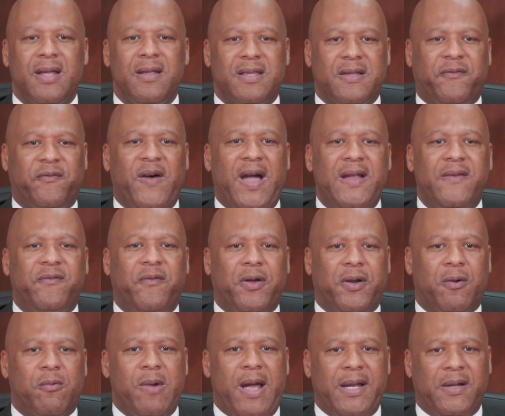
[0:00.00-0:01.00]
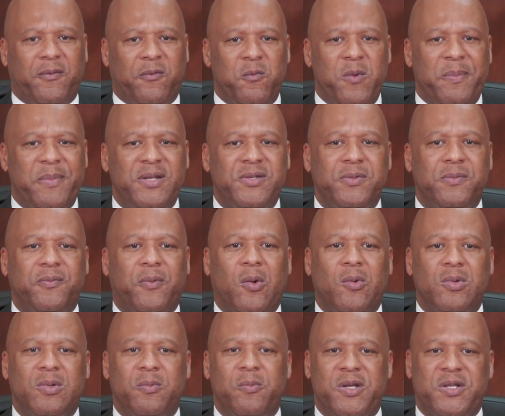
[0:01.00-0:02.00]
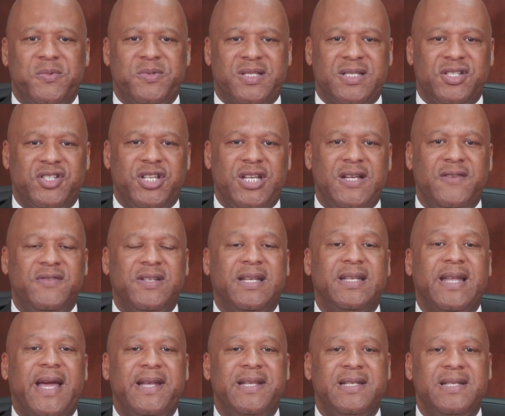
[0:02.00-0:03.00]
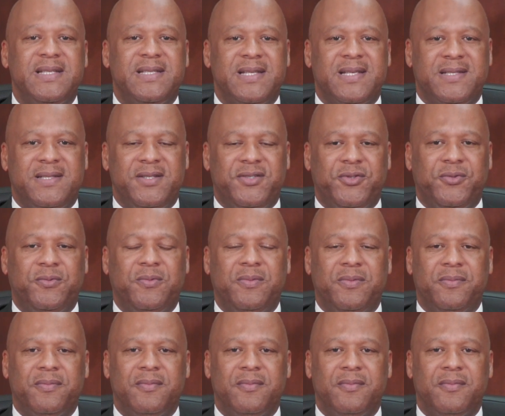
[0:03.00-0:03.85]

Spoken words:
the fight for the right of women to vote, which was achieved in 1962,